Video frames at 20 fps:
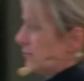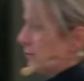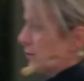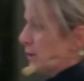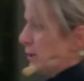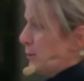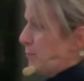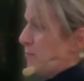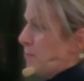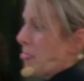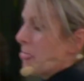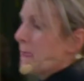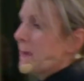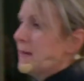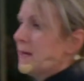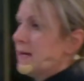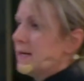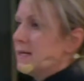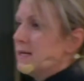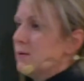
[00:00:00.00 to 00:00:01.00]
for him.
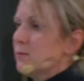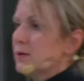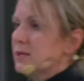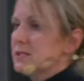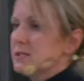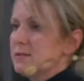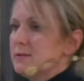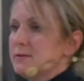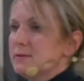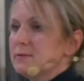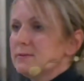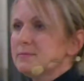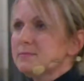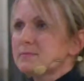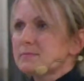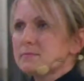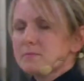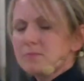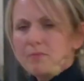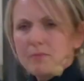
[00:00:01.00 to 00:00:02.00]
And he went to
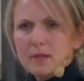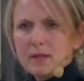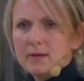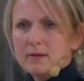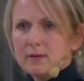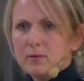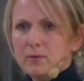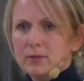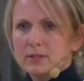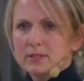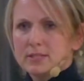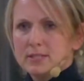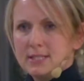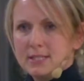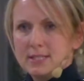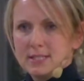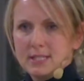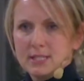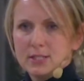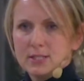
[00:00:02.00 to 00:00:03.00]
a wilderness
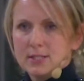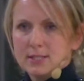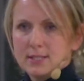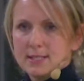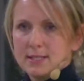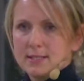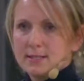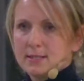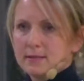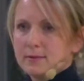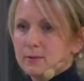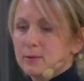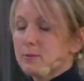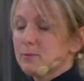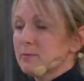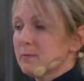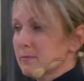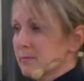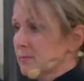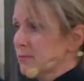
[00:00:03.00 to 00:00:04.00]
addiction center,
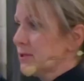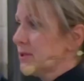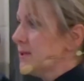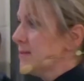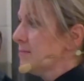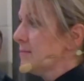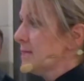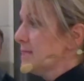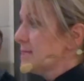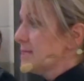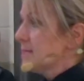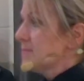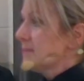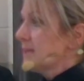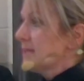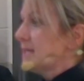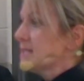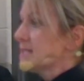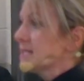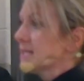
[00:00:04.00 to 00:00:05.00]
pretty amazing
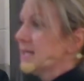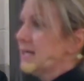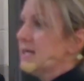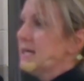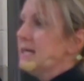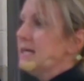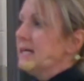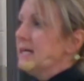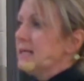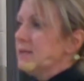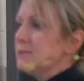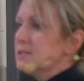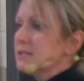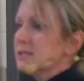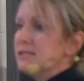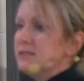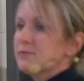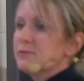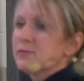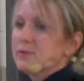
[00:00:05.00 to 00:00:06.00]
place. He was
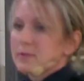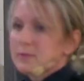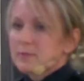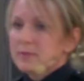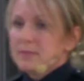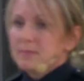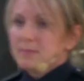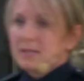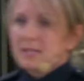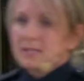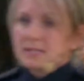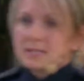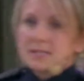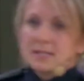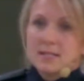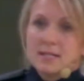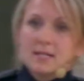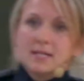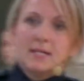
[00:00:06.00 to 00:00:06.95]
clean for 3 months.